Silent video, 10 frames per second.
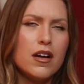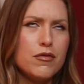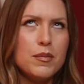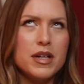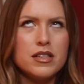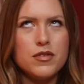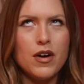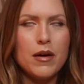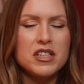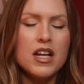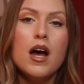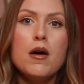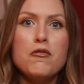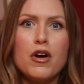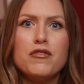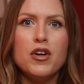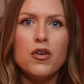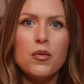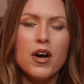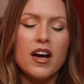Not a few minutes, a few hours before I have to go
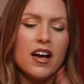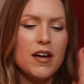to work.